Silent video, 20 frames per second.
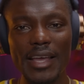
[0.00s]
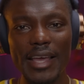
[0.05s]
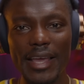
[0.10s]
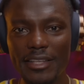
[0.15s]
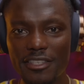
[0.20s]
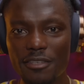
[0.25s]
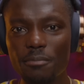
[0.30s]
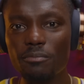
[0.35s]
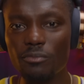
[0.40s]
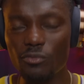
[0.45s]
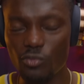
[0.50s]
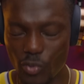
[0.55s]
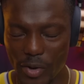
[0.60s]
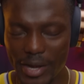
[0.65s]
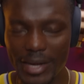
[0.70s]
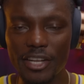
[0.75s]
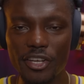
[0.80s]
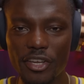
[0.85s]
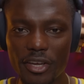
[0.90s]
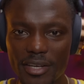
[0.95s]
It's
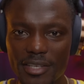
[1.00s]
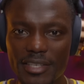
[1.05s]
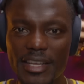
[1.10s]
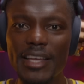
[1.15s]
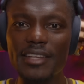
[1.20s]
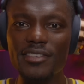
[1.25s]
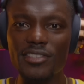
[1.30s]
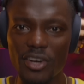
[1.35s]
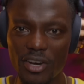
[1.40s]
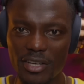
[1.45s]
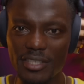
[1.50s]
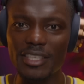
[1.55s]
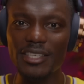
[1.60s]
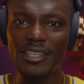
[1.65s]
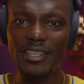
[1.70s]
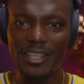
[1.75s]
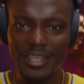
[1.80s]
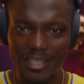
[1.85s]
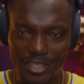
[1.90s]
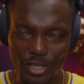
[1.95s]
really good. It's on
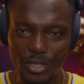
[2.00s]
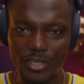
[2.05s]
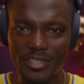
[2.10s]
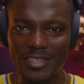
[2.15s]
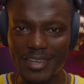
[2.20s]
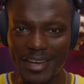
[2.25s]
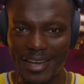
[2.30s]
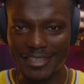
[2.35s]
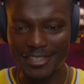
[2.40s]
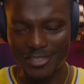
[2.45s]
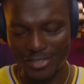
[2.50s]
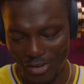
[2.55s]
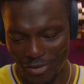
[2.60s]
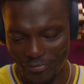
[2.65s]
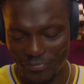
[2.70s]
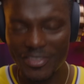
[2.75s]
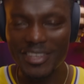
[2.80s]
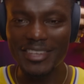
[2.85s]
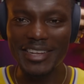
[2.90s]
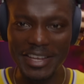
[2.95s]
the good side. So
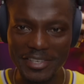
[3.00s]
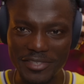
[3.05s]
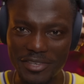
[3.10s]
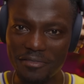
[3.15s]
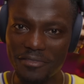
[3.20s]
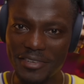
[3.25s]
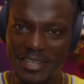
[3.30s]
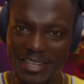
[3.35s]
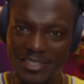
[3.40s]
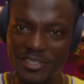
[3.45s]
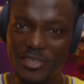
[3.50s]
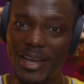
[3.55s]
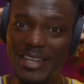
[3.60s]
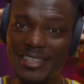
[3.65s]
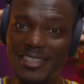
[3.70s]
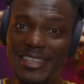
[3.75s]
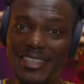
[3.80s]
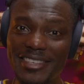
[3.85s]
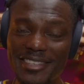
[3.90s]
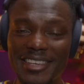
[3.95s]
that's something that to
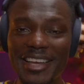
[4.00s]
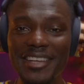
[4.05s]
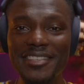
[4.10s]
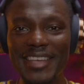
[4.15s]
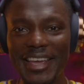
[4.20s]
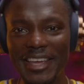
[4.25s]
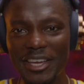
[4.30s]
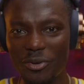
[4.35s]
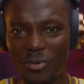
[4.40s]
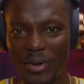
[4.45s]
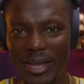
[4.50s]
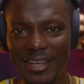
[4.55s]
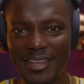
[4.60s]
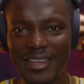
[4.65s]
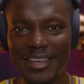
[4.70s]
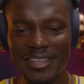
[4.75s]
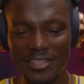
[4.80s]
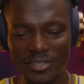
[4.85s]
at least take away.